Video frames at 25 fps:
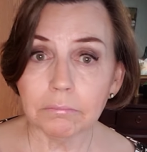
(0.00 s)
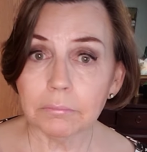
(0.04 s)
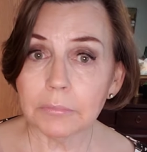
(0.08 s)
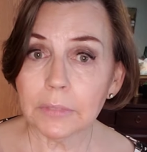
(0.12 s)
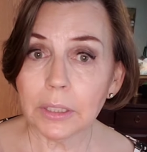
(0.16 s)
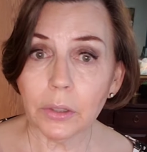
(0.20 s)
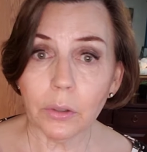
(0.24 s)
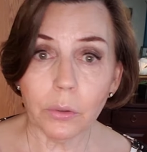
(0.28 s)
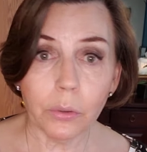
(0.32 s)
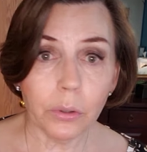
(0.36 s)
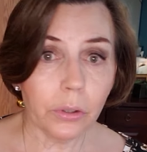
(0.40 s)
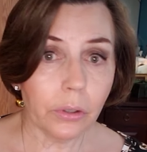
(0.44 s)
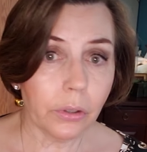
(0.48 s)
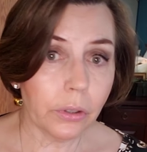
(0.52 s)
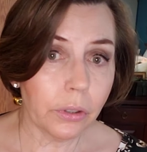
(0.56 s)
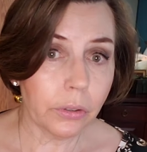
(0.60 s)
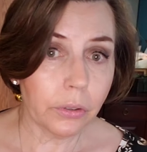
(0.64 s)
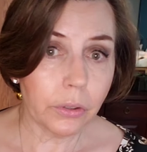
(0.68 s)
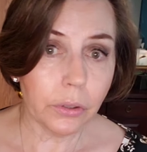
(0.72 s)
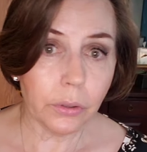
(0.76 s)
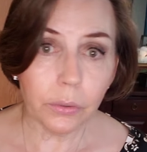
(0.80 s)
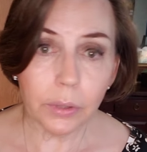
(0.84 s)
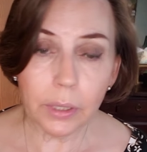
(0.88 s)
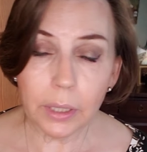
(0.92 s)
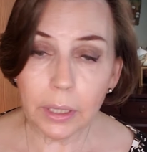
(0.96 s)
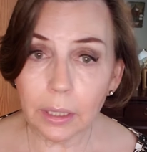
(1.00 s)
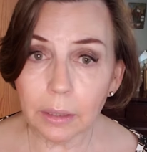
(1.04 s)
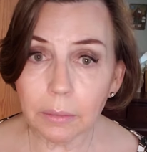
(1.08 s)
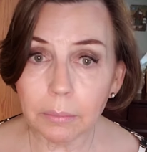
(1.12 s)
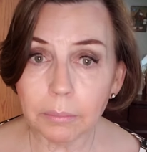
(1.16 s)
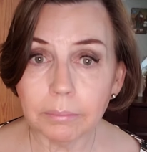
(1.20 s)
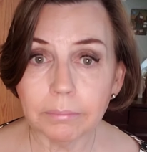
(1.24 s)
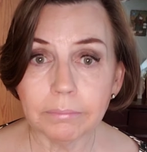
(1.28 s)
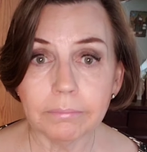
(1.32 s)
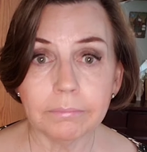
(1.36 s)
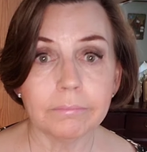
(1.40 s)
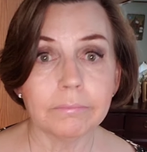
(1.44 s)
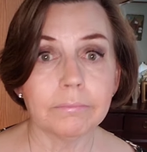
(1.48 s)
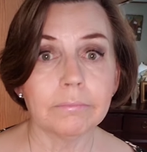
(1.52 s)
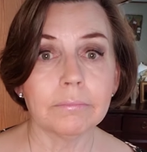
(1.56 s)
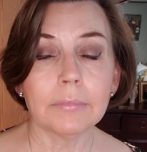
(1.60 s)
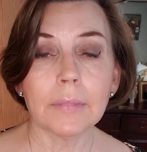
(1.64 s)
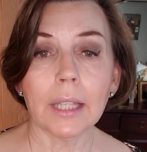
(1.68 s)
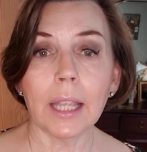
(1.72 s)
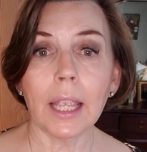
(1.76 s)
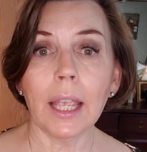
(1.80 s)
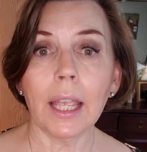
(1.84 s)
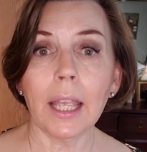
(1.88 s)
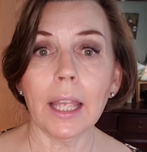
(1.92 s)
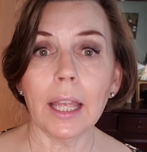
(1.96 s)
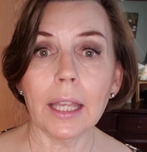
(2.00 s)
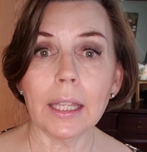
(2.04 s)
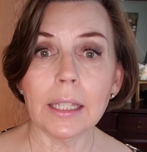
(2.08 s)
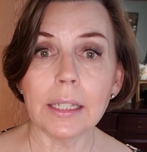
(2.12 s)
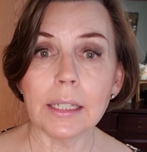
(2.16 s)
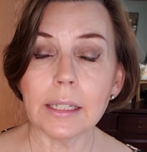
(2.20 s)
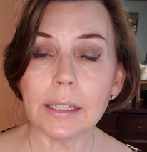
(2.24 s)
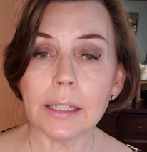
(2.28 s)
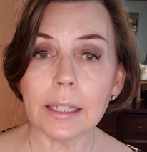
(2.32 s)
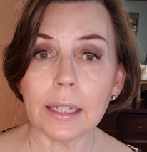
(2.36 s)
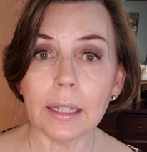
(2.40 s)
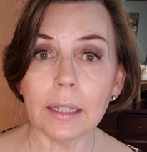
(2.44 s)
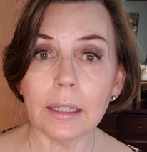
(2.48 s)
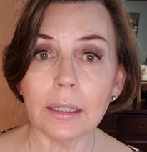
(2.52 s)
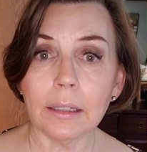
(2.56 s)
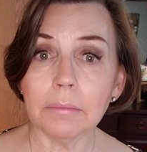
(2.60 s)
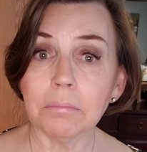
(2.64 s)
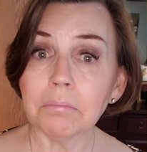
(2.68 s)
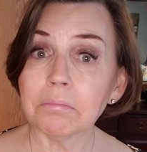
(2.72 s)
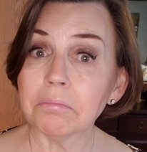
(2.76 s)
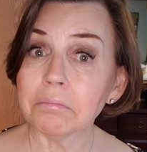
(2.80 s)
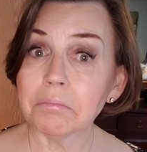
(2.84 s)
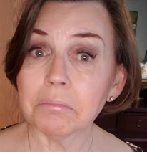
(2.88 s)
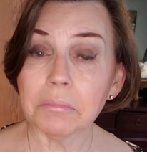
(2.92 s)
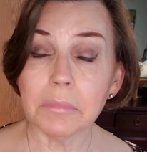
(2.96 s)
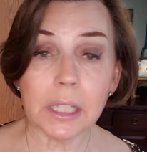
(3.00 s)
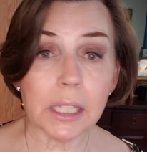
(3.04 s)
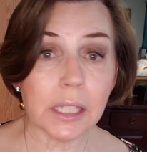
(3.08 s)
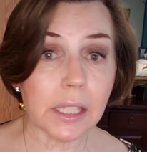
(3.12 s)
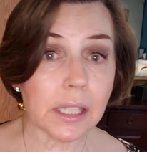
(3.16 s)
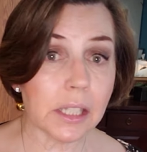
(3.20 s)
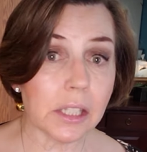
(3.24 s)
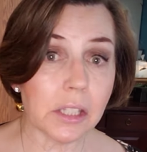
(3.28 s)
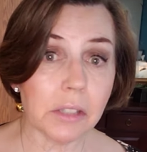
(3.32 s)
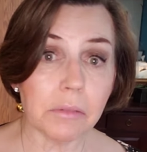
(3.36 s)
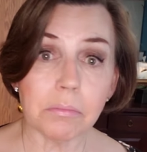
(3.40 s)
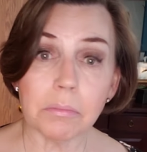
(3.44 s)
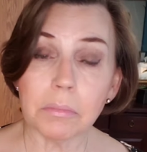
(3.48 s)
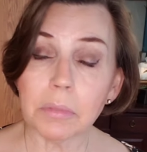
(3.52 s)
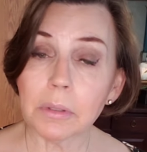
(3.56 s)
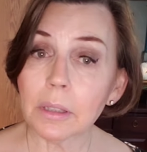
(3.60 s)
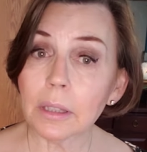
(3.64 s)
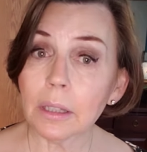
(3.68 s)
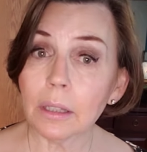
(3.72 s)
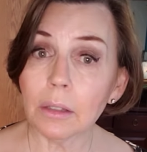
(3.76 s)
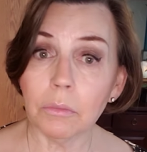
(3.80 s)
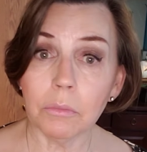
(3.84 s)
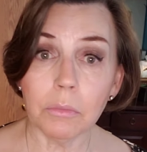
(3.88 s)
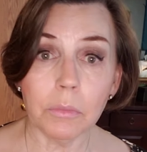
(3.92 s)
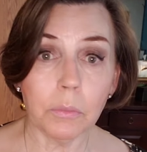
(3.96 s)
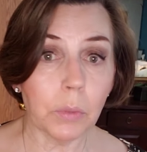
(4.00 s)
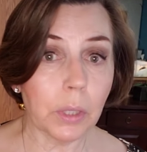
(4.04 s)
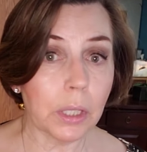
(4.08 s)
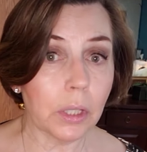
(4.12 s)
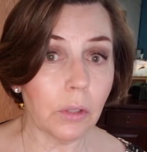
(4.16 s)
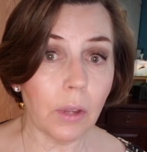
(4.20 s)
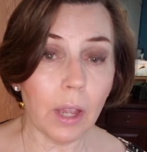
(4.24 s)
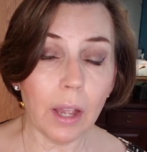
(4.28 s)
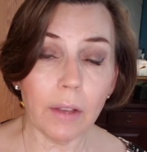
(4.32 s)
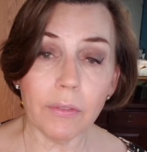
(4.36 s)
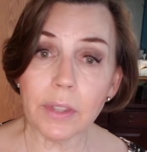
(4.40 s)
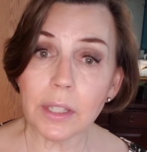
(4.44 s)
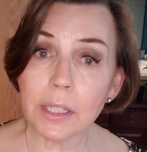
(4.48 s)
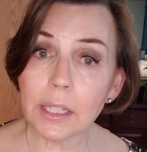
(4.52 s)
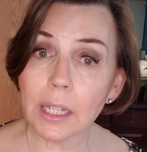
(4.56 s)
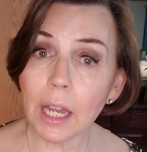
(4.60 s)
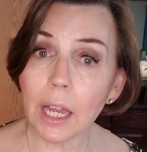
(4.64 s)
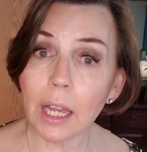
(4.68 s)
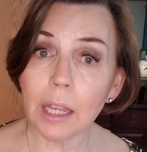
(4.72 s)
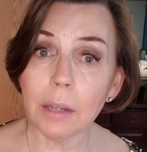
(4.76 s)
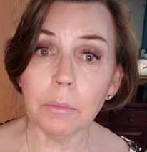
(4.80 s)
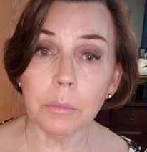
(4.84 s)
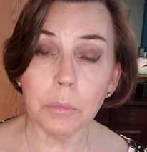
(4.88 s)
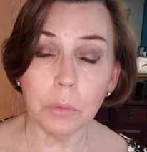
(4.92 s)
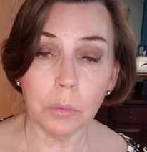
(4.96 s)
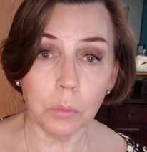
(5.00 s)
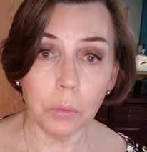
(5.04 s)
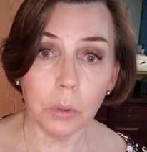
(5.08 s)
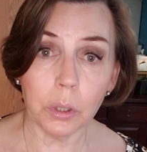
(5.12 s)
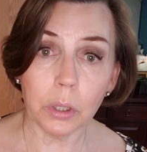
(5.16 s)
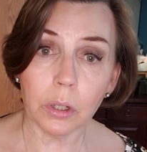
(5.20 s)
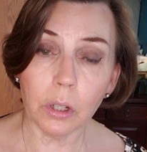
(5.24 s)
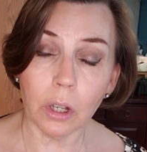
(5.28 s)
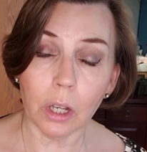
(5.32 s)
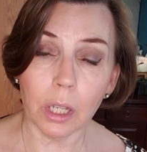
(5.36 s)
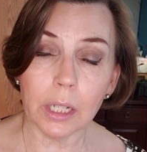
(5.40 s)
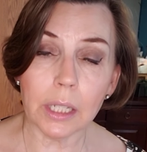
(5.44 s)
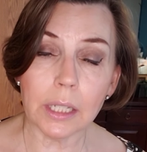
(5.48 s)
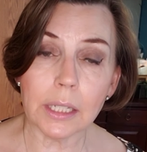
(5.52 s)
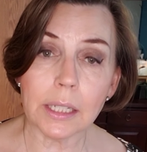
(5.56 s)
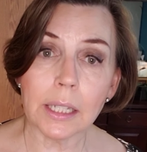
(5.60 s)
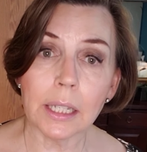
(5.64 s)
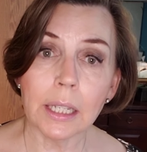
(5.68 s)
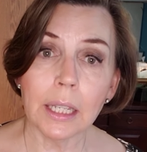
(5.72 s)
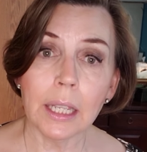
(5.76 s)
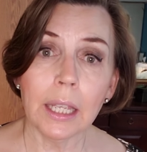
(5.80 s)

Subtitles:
in the order you're doing them. And just when you have the time, work on it.